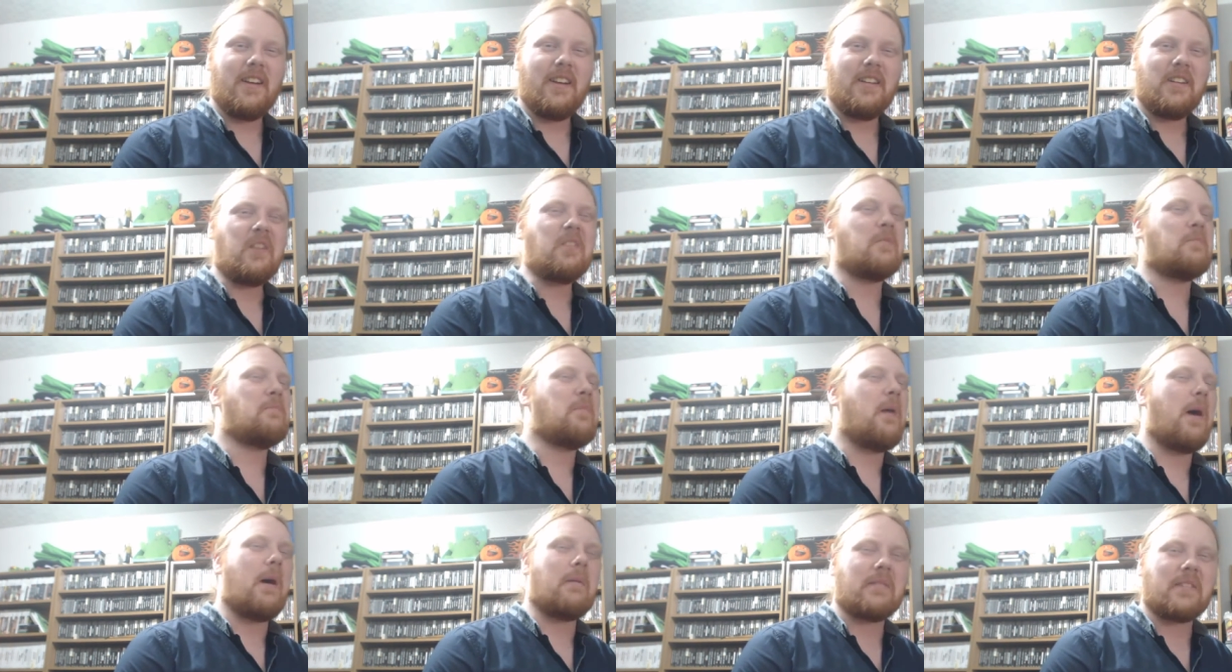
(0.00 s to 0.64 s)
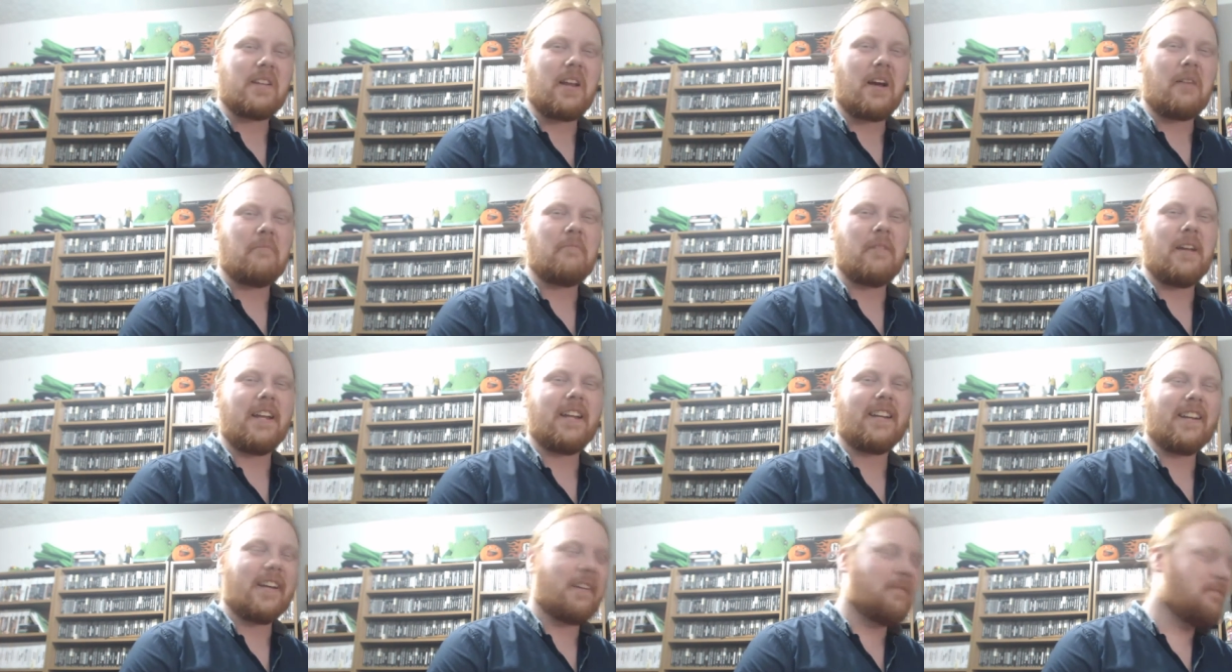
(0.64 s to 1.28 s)
You're a Popstar
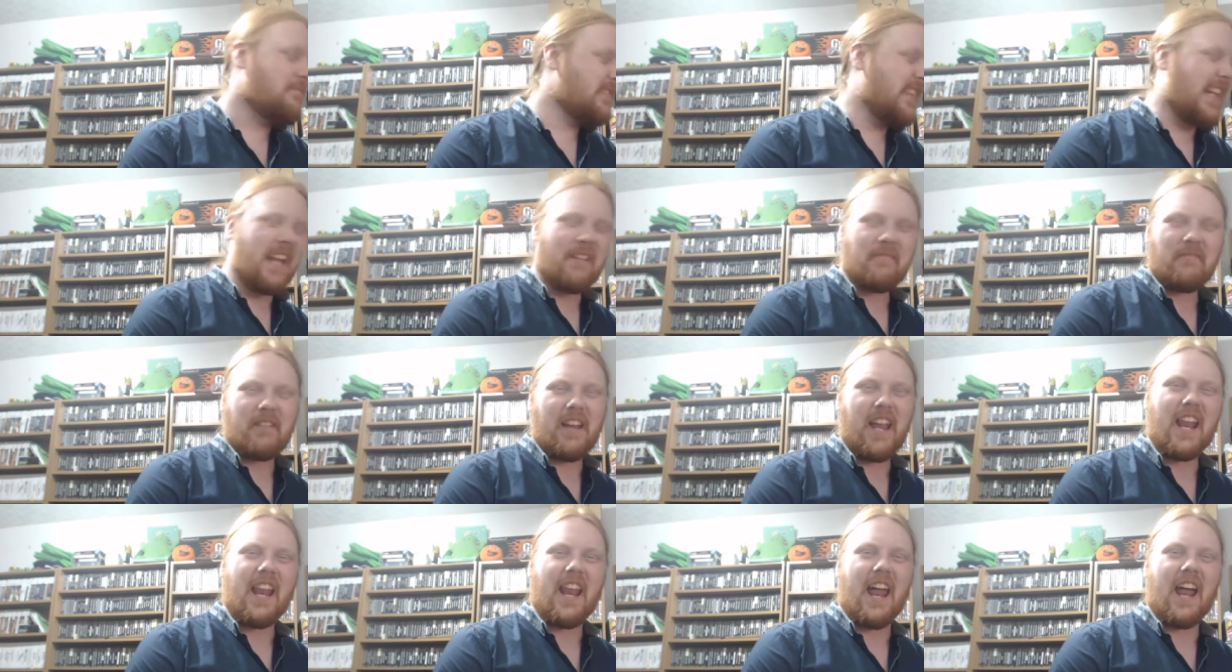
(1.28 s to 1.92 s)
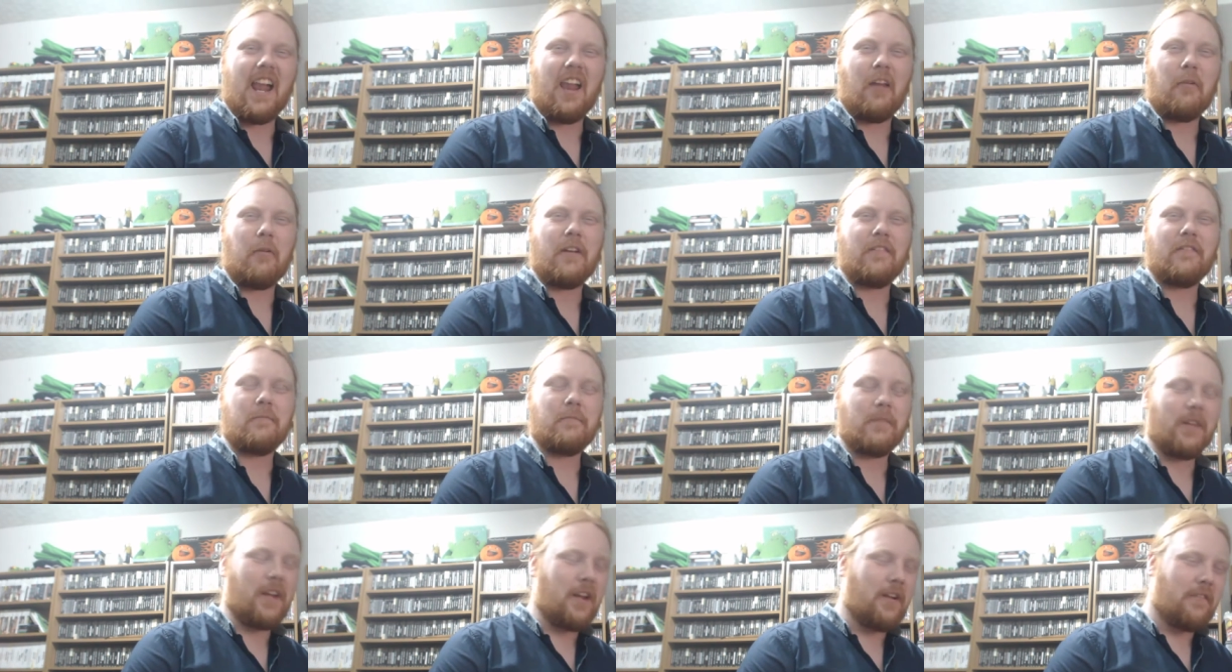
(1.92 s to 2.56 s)
Maker. I'm getting the hell away
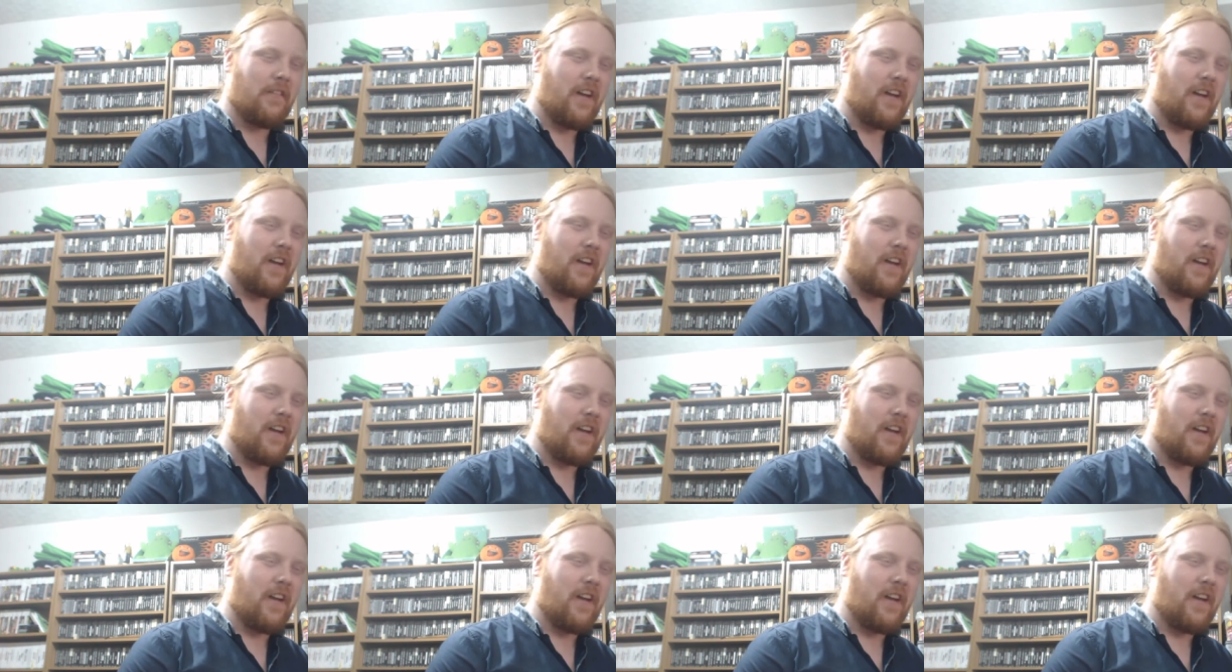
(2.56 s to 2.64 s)
from you.